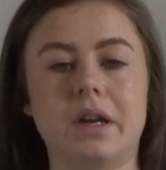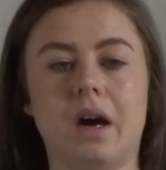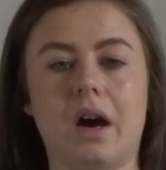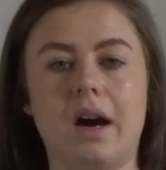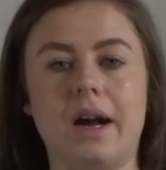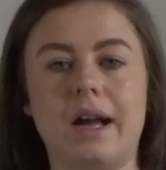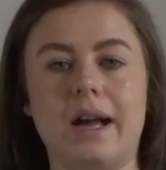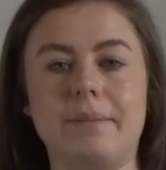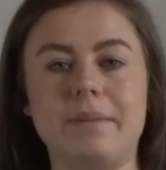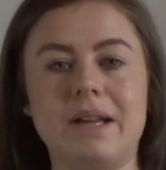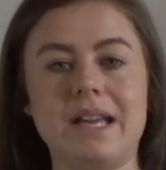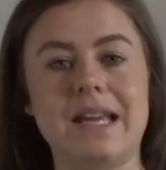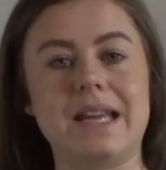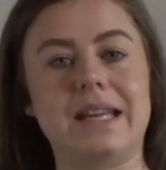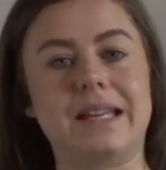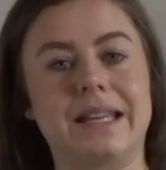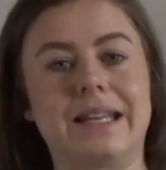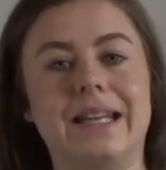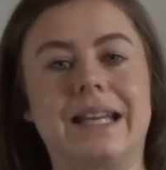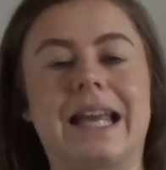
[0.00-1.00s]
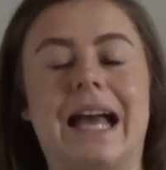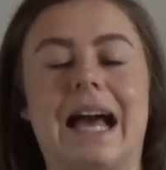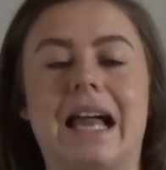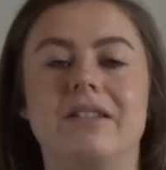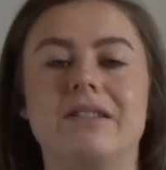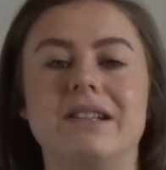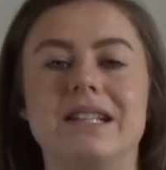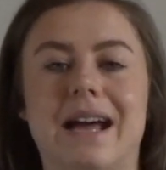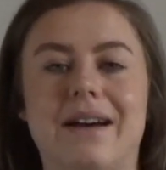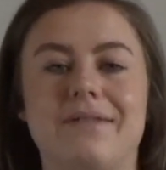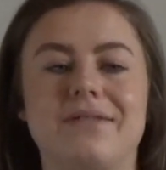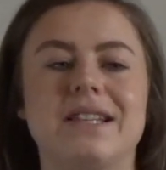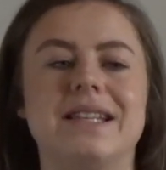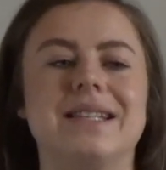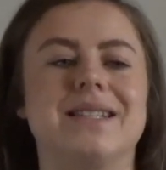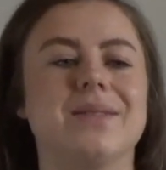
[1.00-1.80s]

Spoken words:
I am eating in a calorie deficit,